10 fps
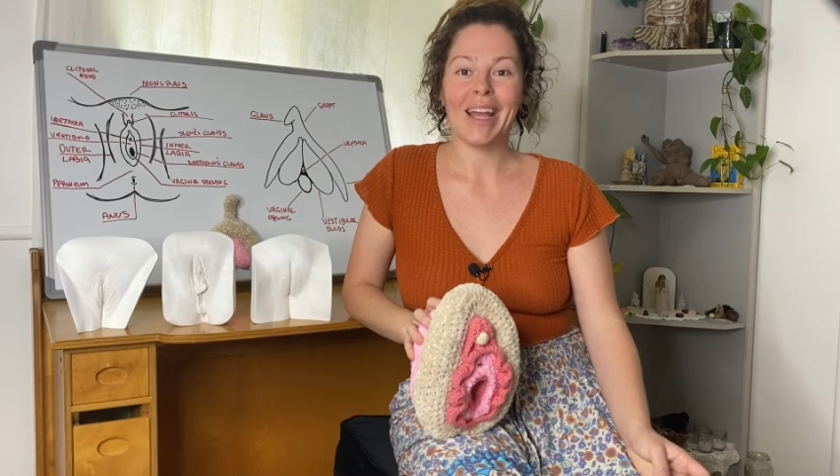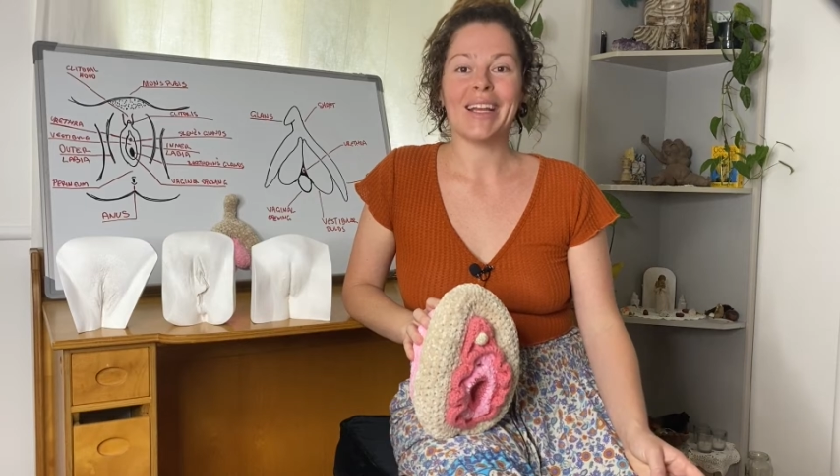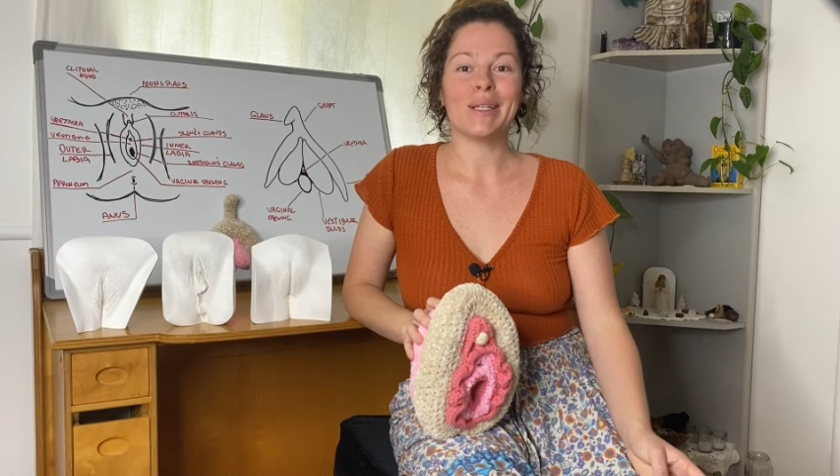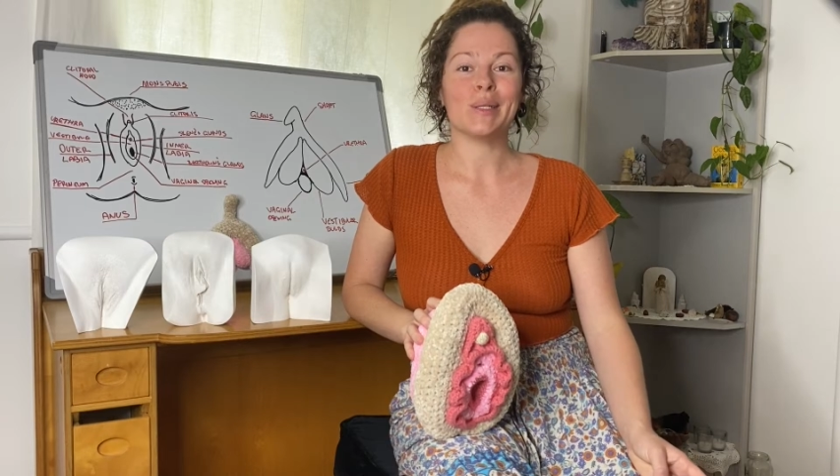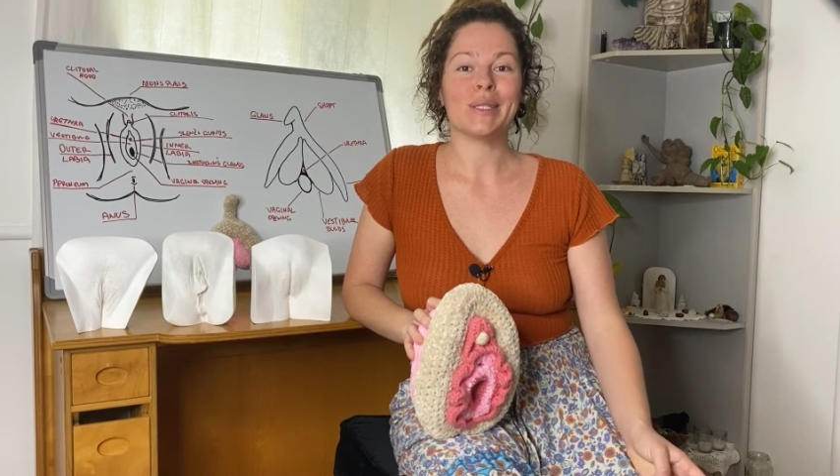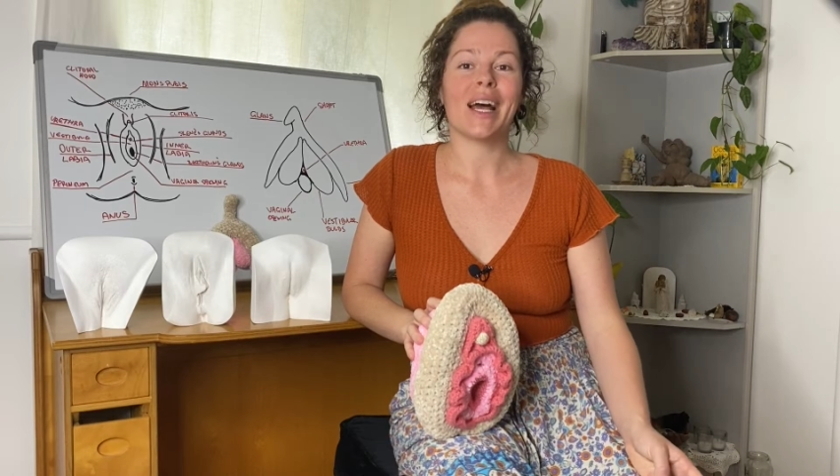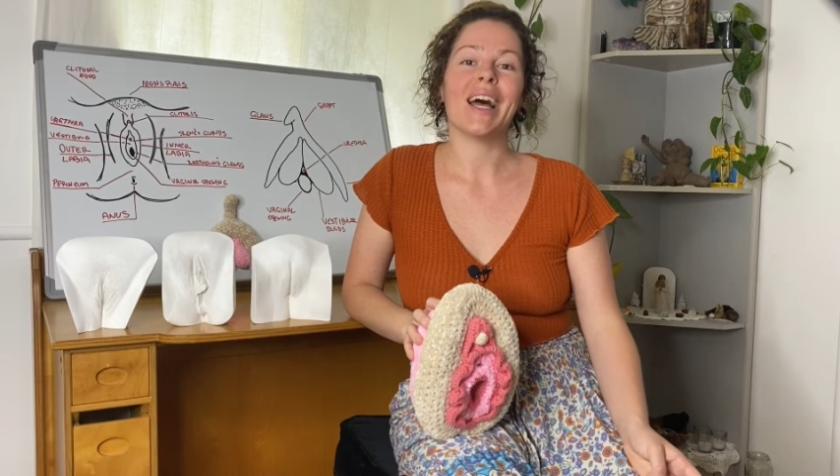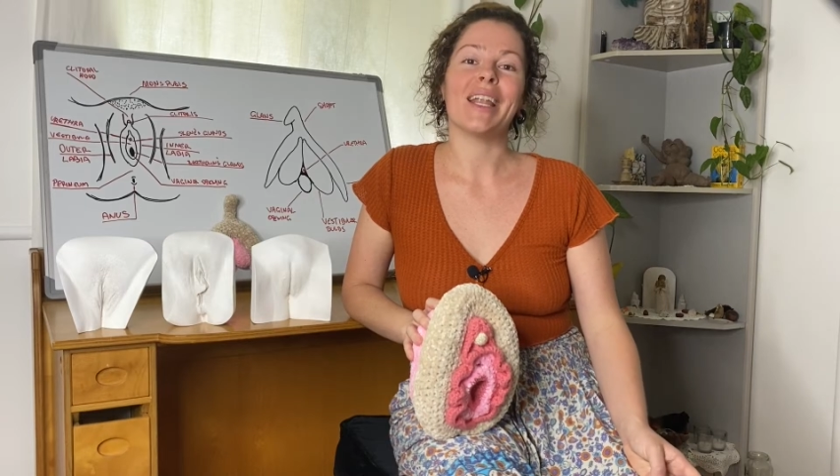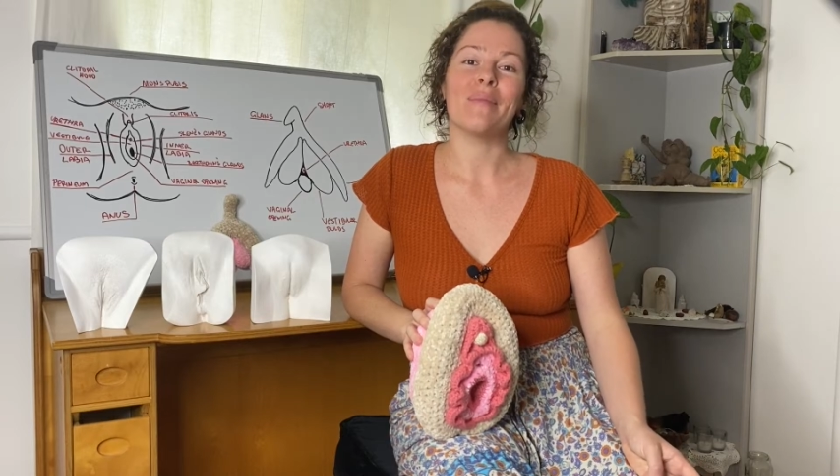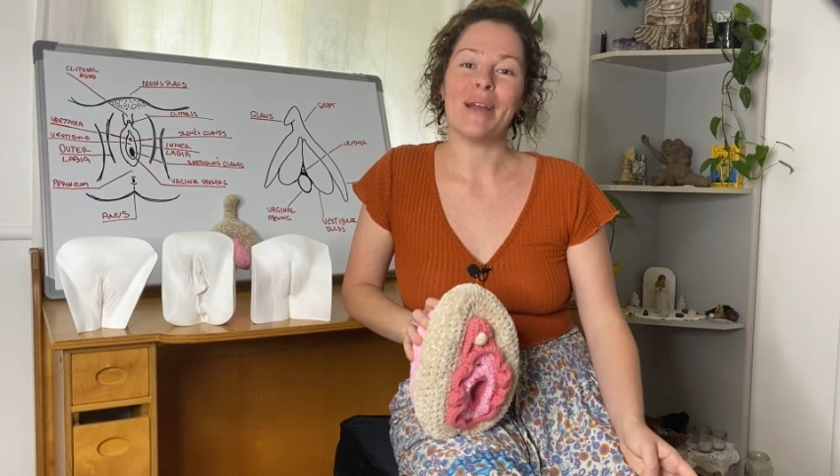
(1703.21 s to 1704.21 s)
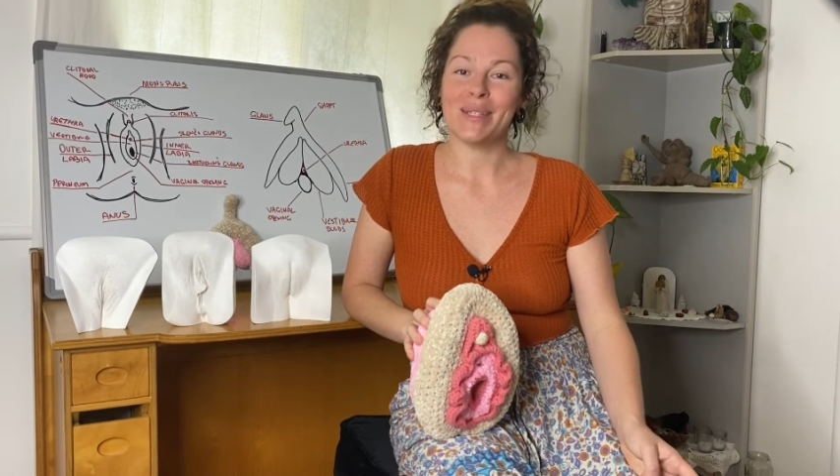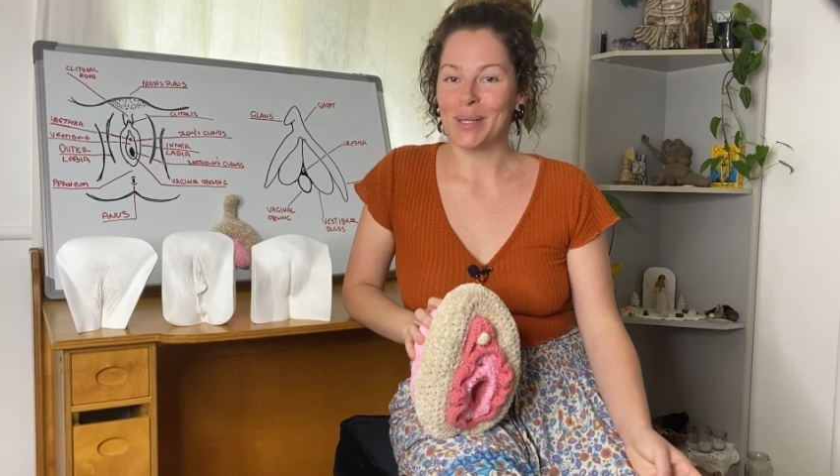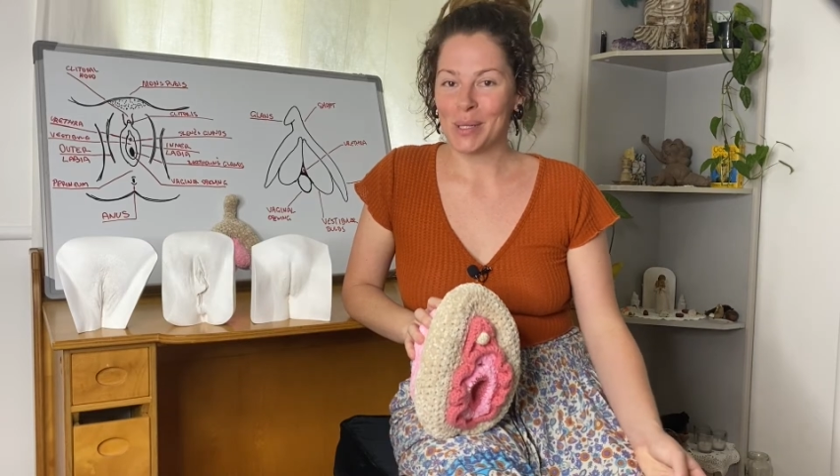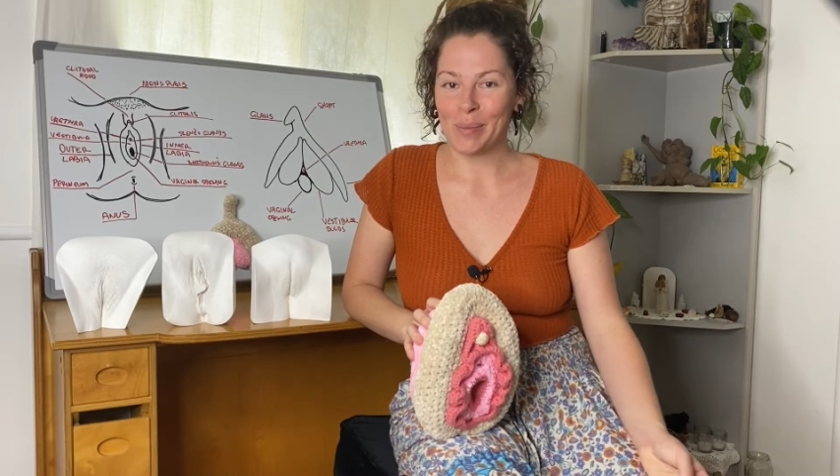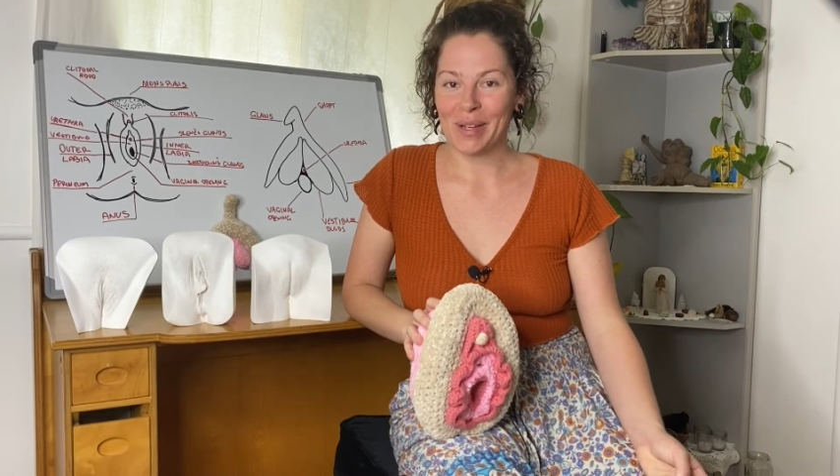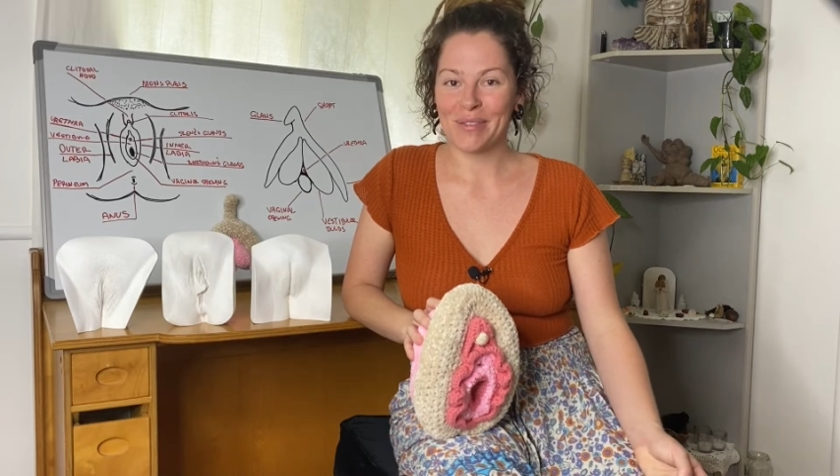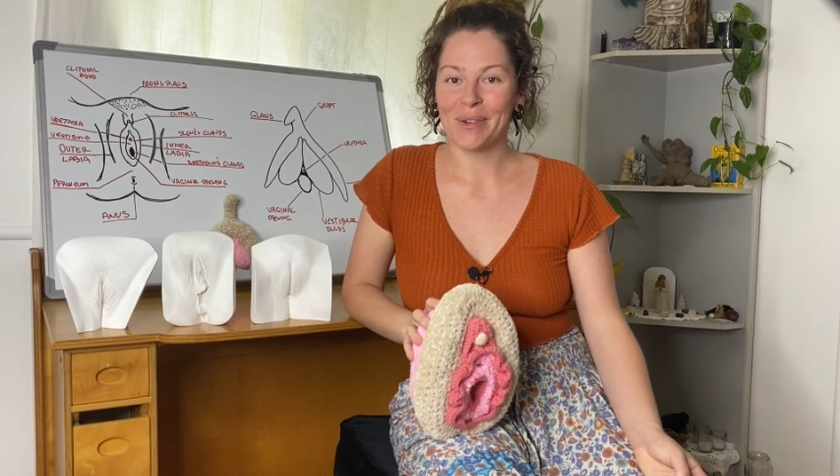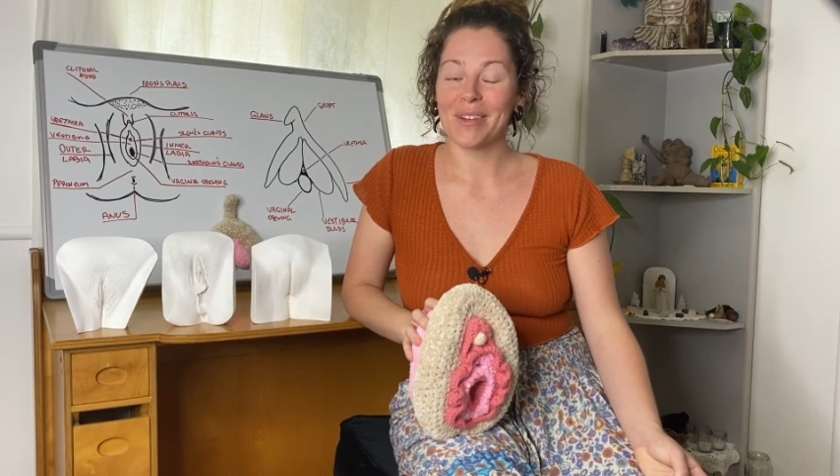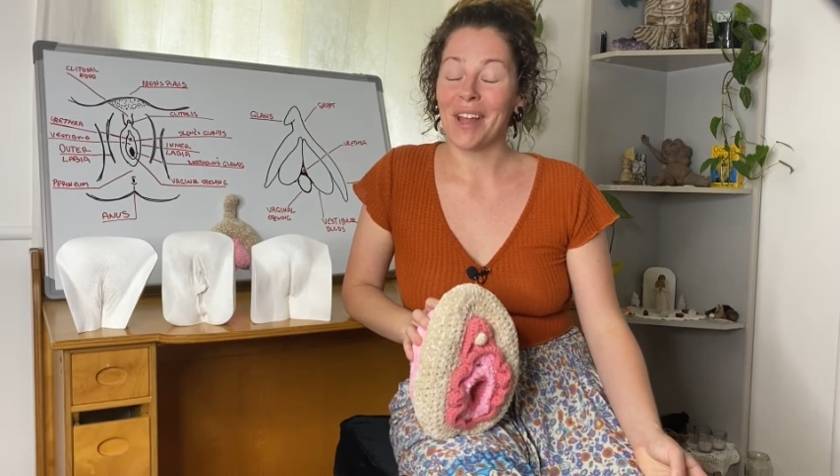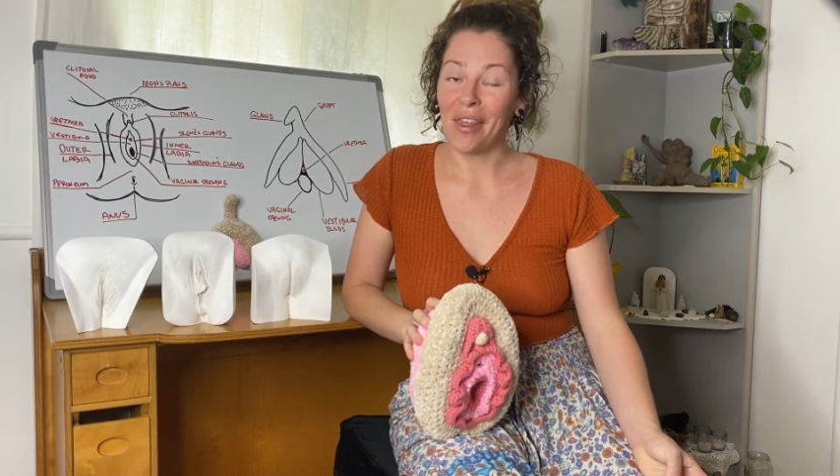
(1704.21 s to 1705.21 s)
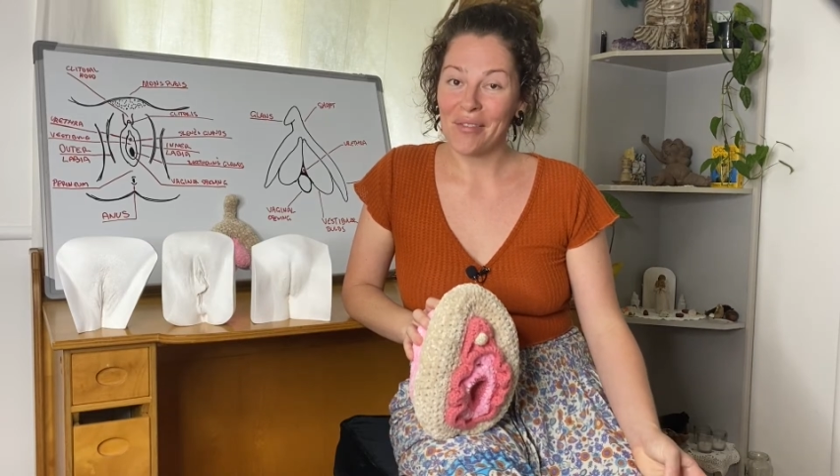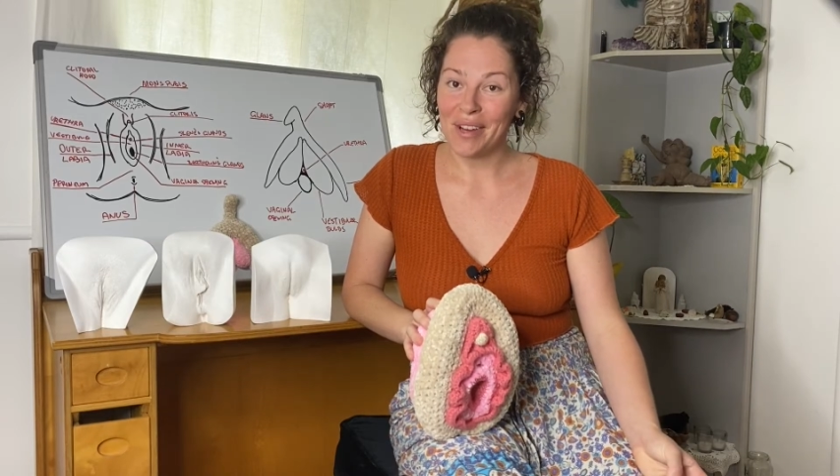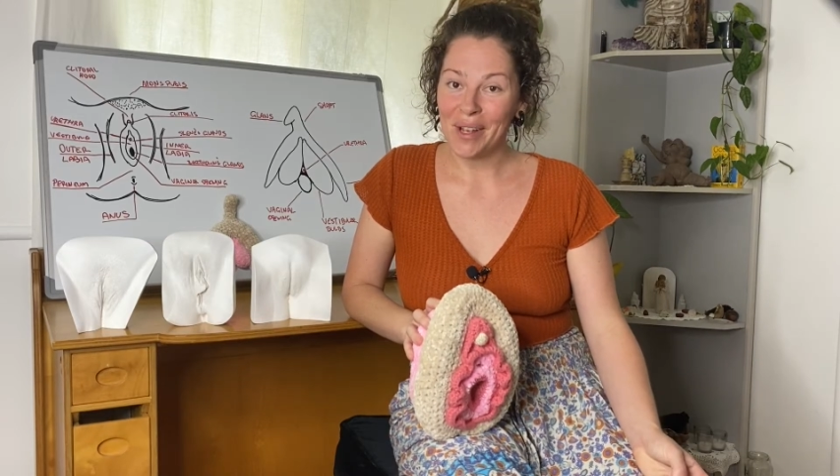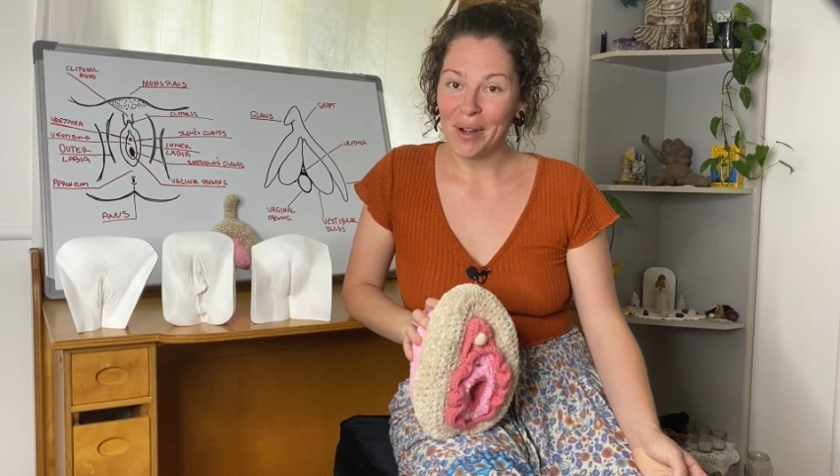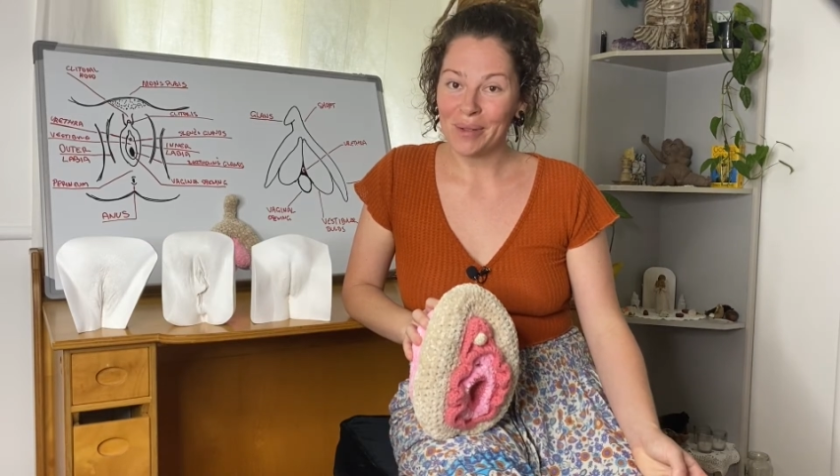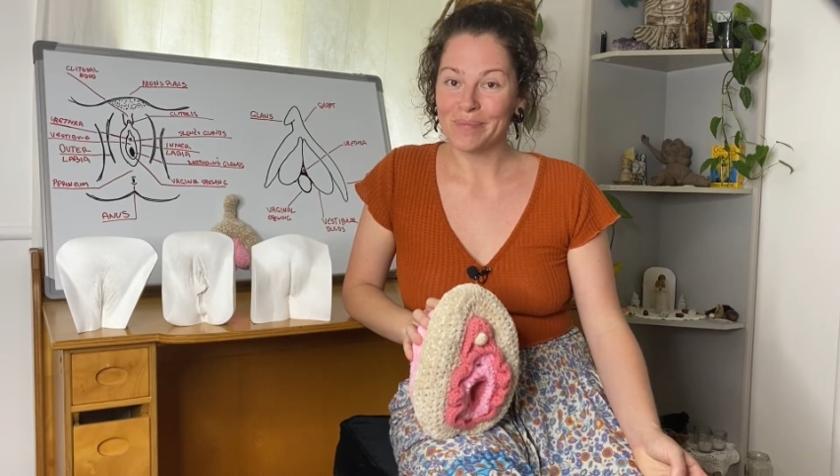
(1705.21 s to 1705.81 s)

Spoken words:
is an amazing topic for another video,